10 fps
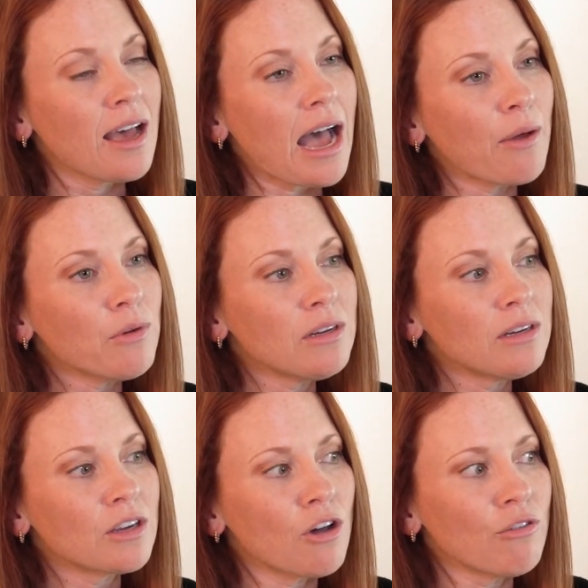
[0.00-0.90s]
I
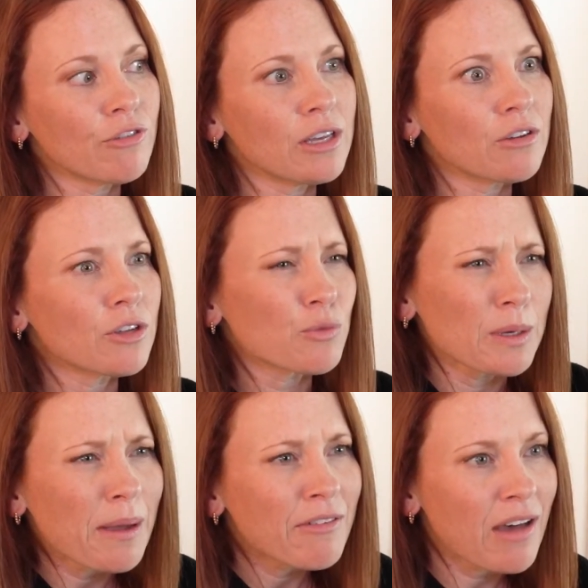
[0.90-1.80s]
would go for either a 3
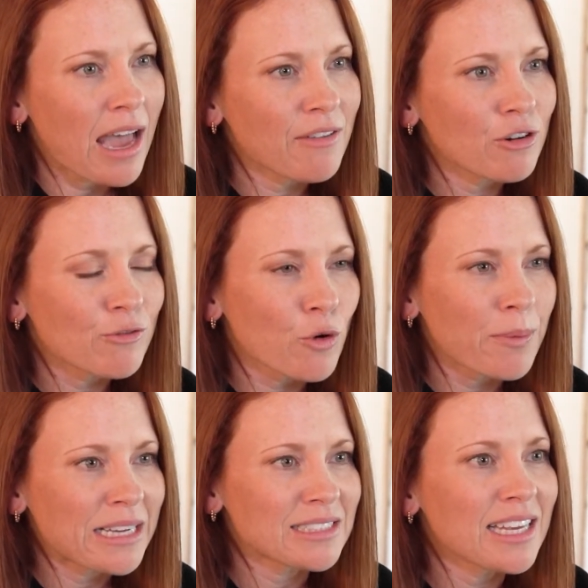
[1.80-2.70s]
by 5 or 4
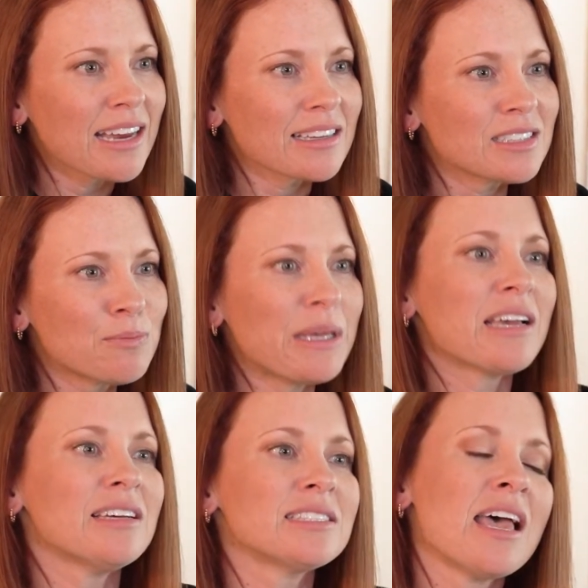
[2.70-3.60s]
by 6,
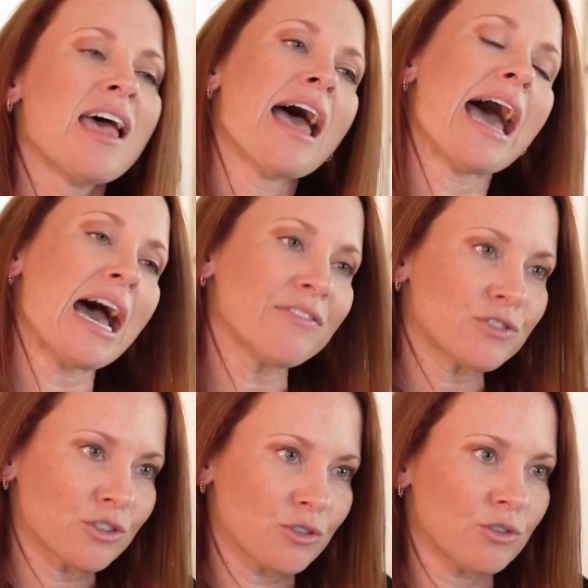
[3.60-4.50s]
because
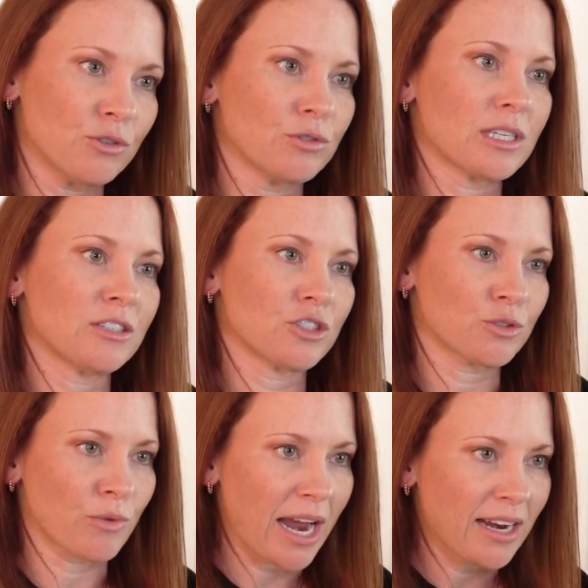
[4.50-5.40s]
after you use it
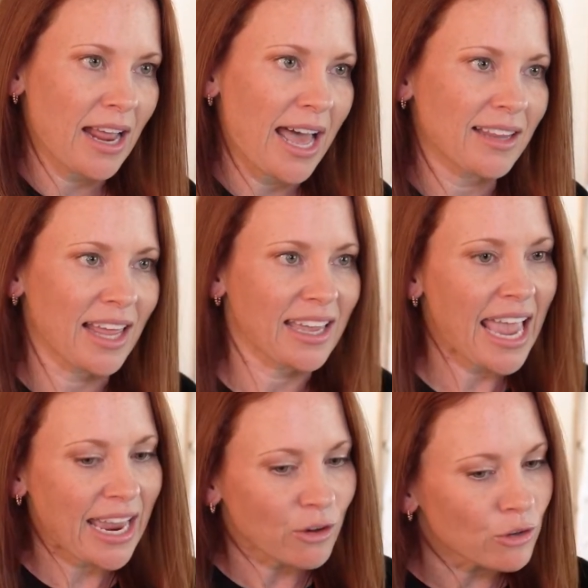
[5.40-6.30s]
just right at like
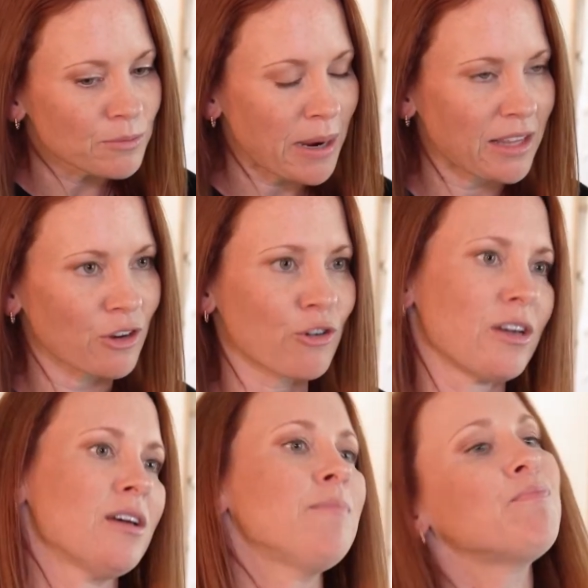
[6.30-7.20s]
angled by the
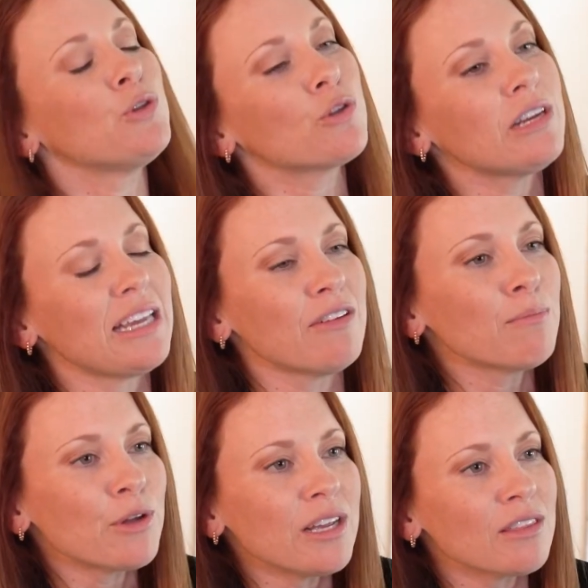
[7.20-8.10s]
crib, you could even
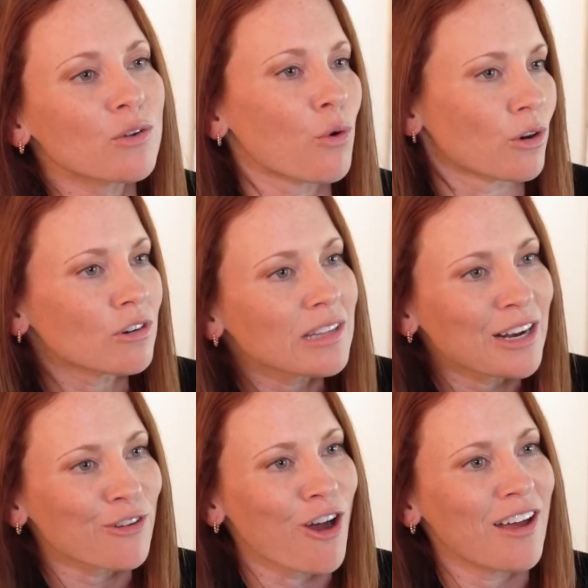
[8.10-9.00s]
put it in the corner
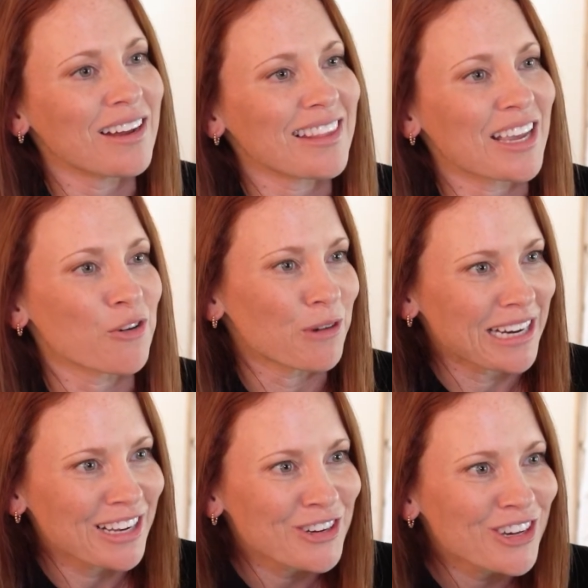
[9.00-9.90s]
later on, like a
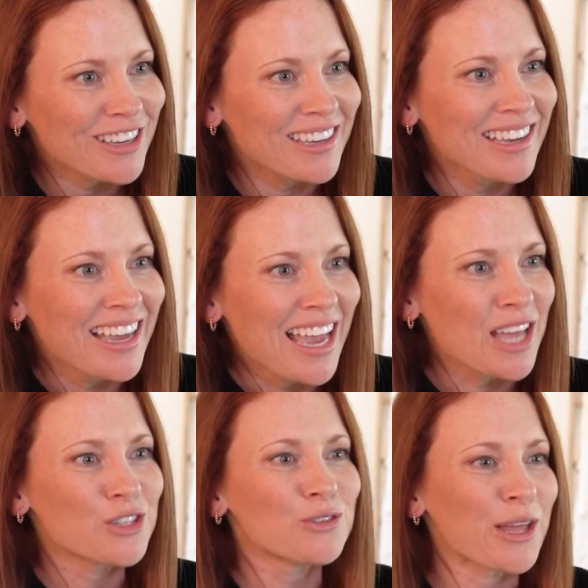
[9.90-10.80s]
reading nook,
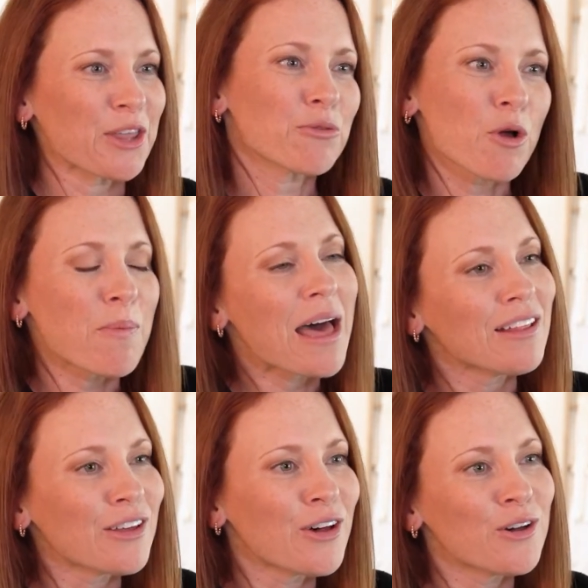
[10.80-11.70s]
and do like throw
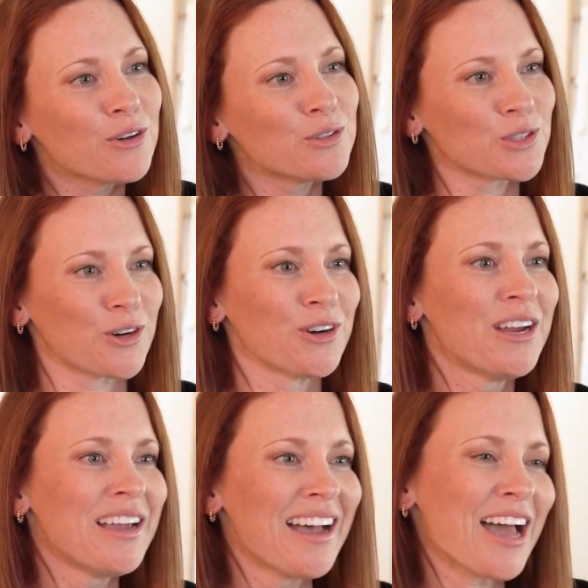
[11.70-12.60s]
pillows, or
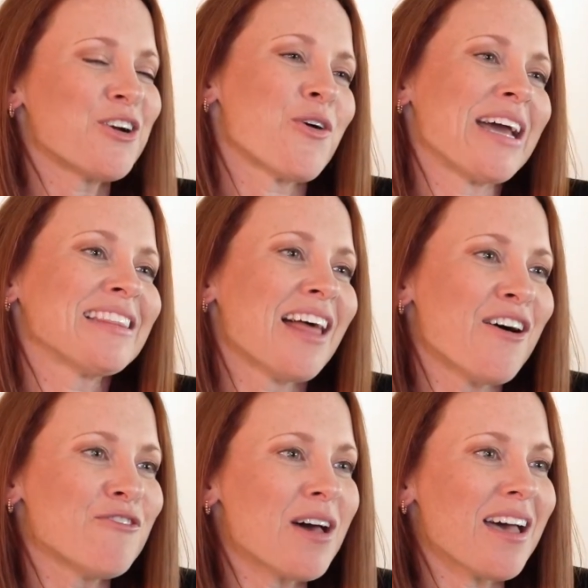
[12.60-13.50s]
I don't know. I
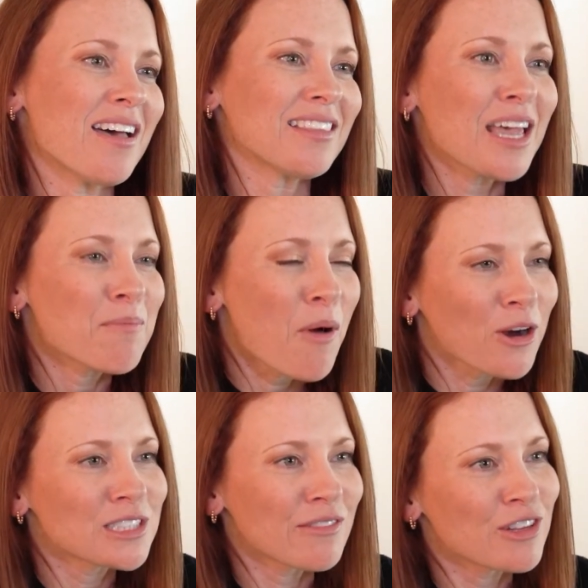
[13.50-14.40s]
love like
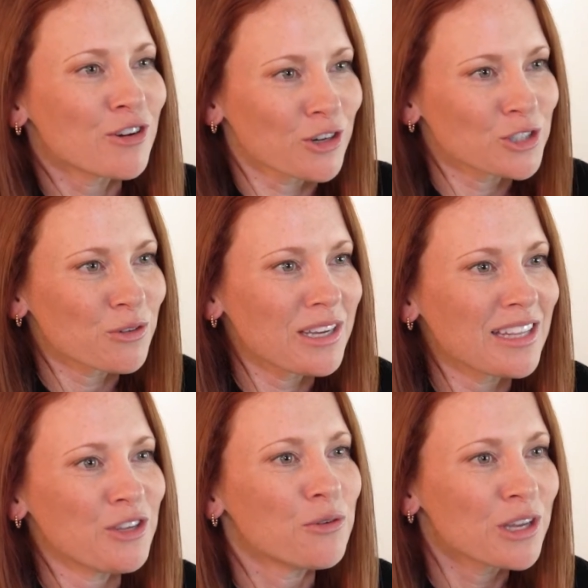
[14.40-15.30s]
parts of the nursery
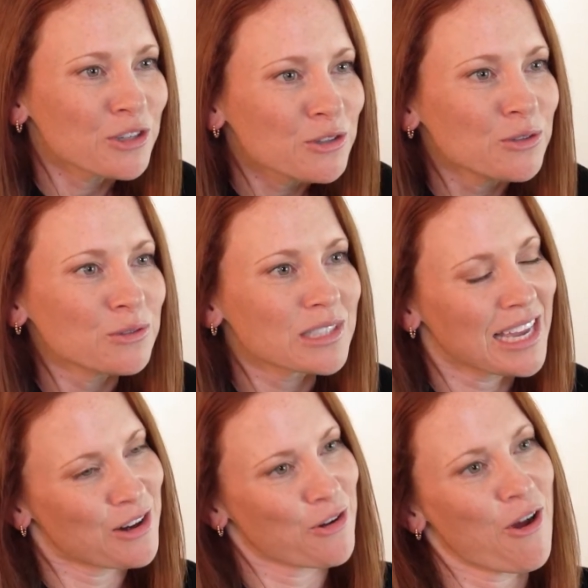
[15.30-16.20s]
that you can use
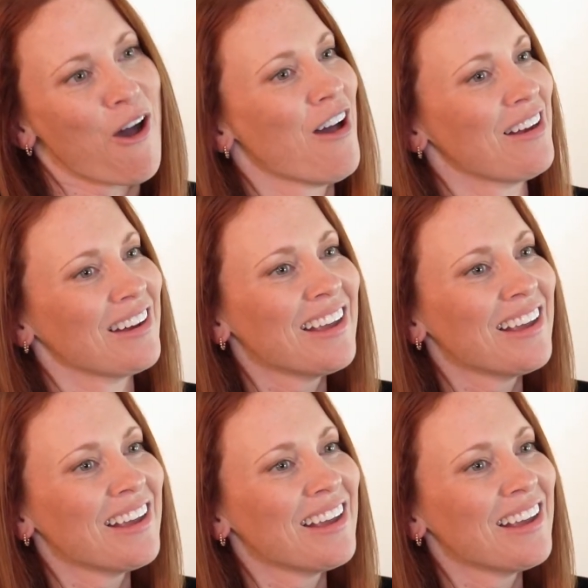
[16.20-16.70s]
later on.